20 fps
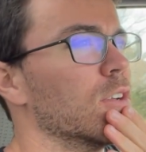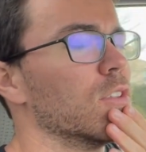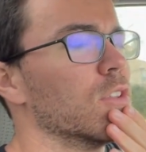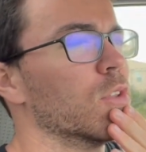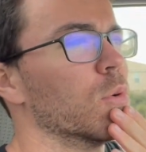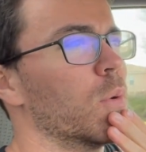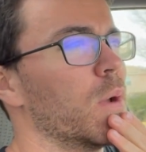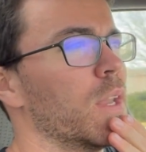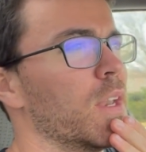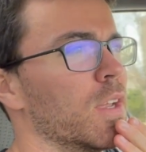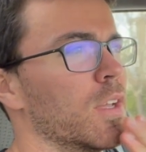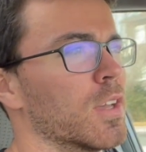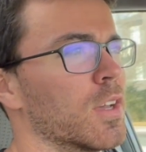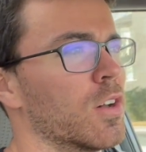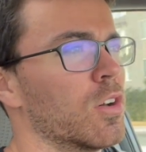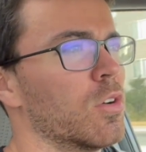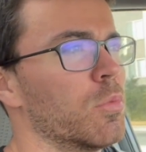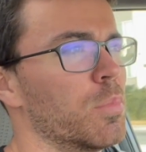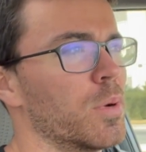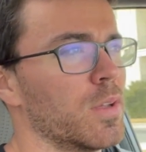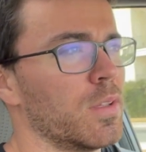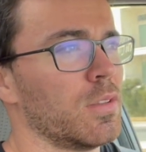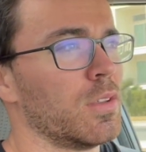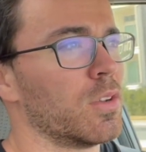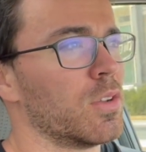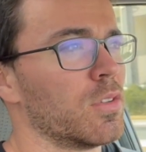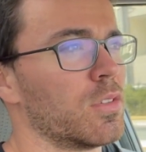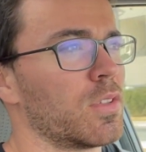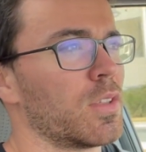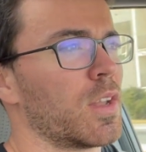the way to go, but you're
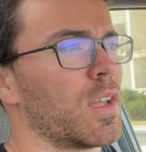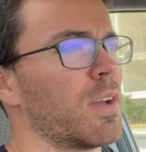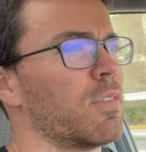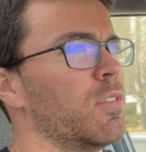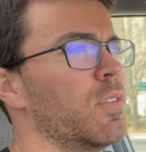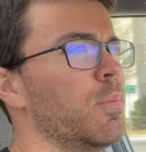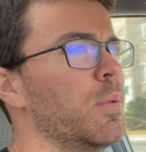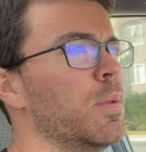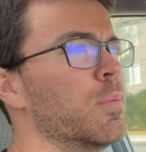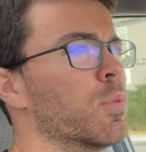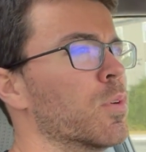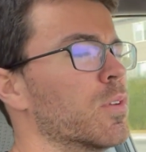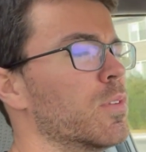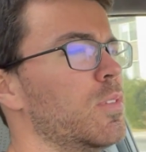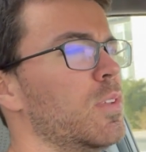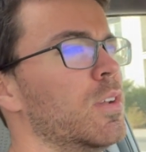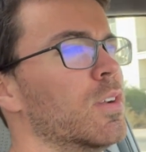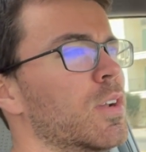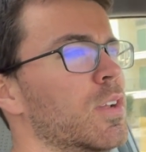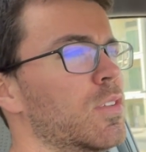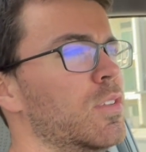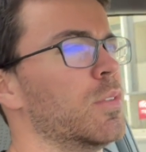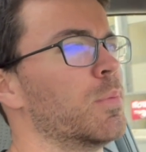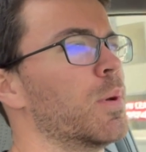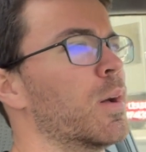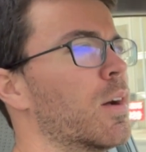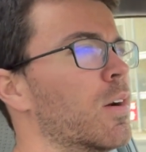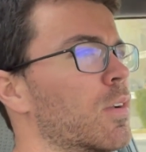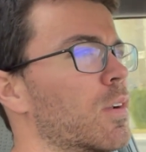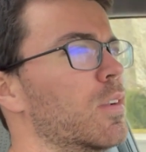just gonna have to be more serious
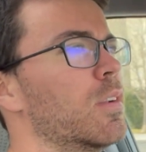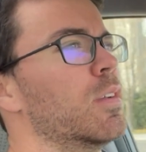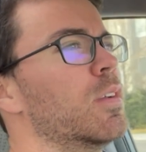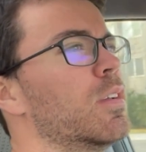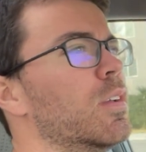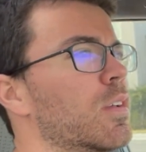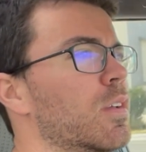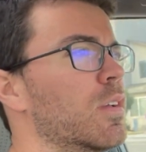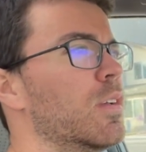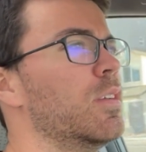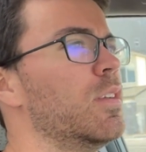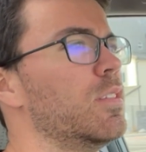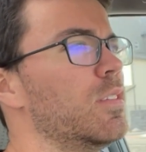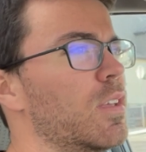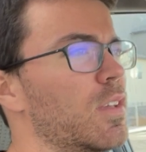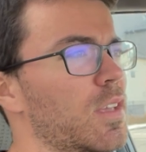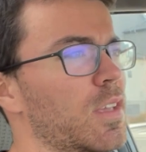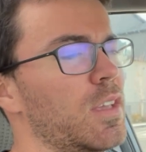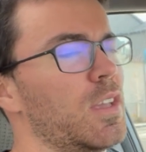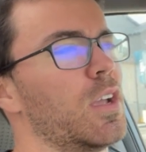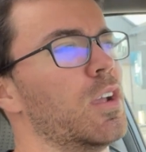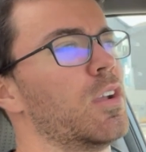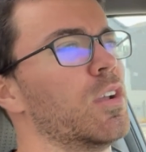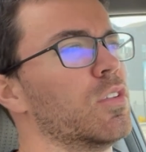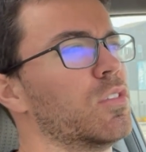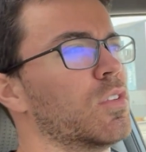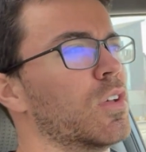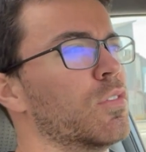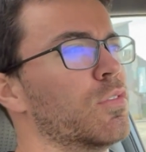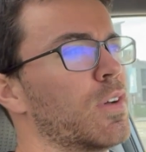about taking care of
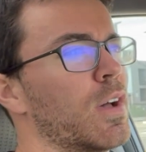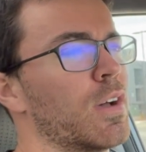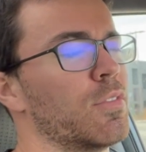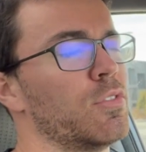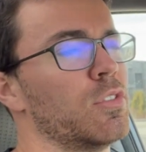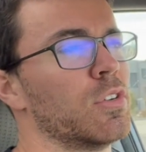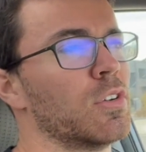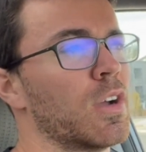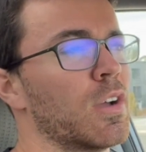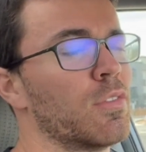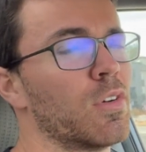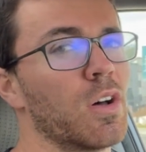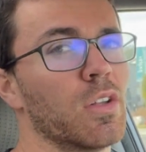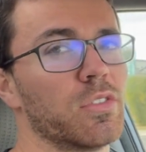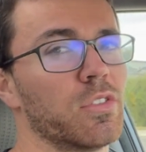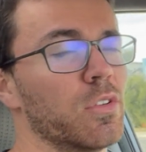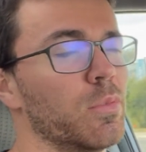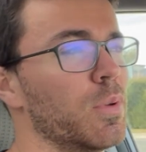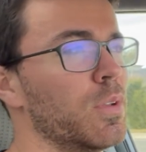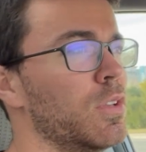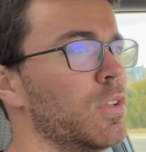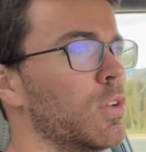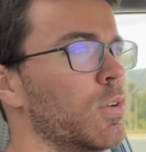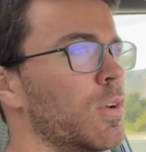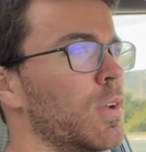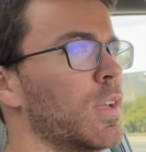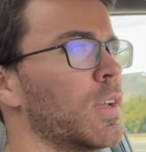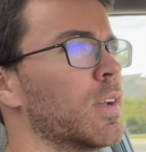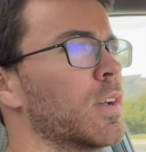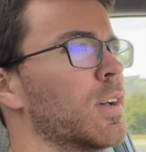yourself after. I've also been doing.